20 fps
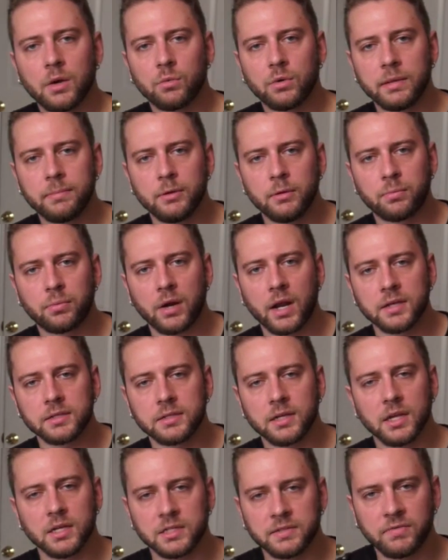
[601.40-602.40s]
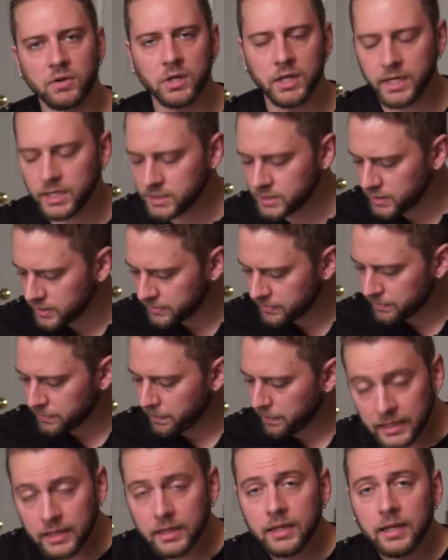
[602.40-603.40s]
Reboot process, very easy.
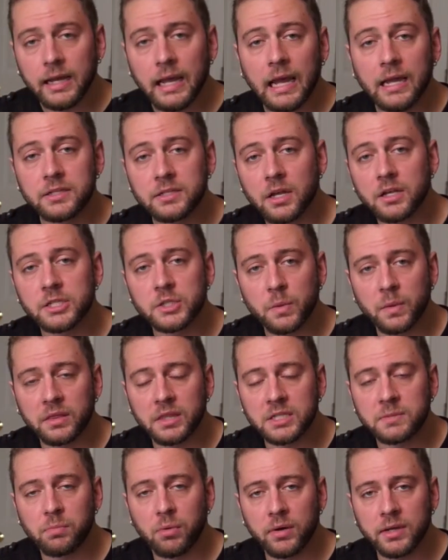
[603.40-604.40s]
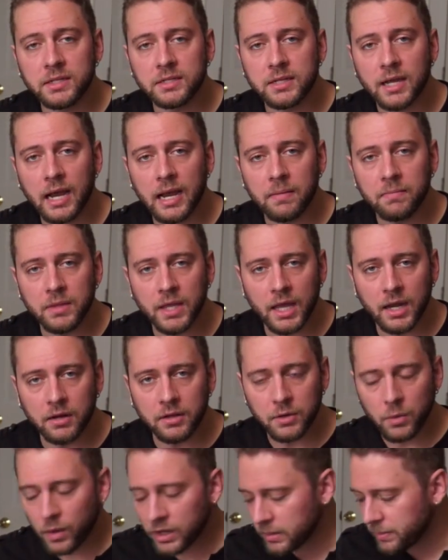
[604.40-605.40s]
It's also at this point in time that
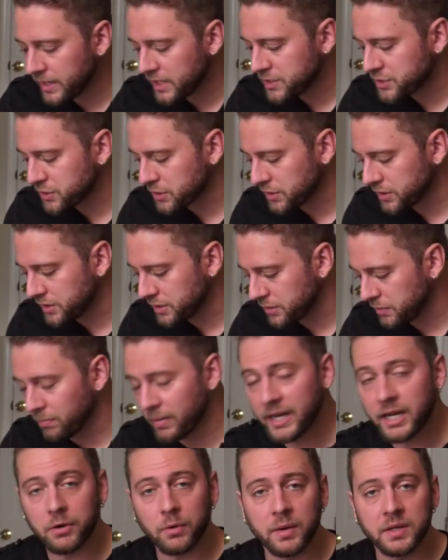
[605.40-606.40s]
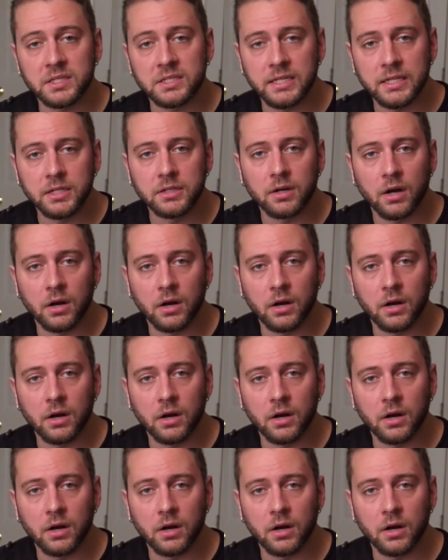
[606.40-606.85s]
you want to make sure your micro SD